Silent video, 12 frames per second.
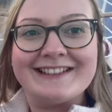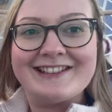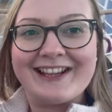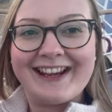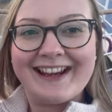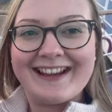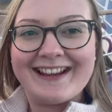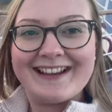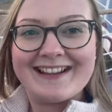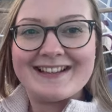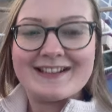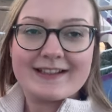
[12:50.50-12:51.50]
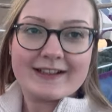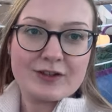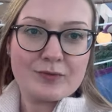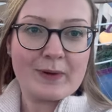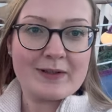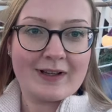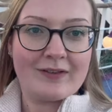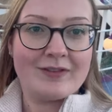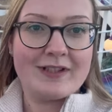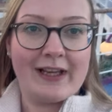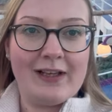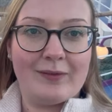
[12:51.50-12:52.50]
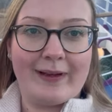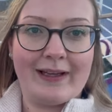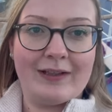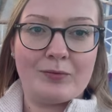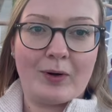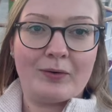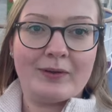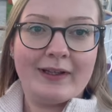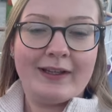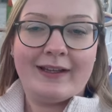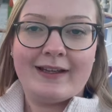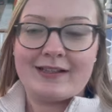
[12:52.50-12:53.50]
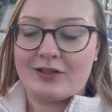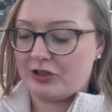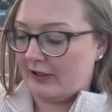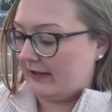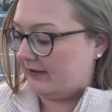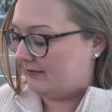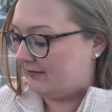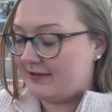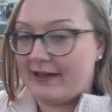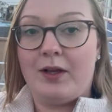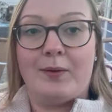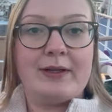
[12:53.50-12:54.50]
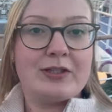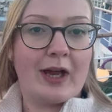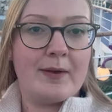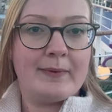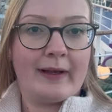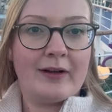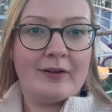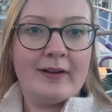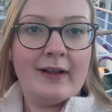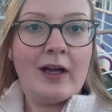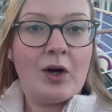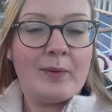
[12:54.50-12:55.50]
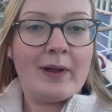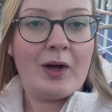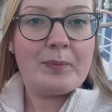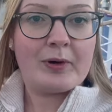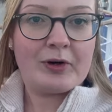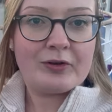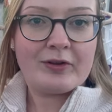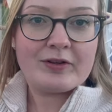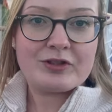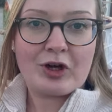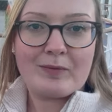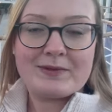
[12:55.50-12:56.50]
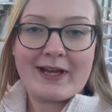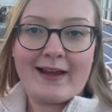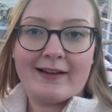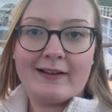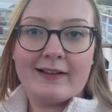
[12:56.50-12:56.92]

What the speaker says: Cheers! It's almost time for sail away. Well, it's actually sail away time now. We're up on the top deck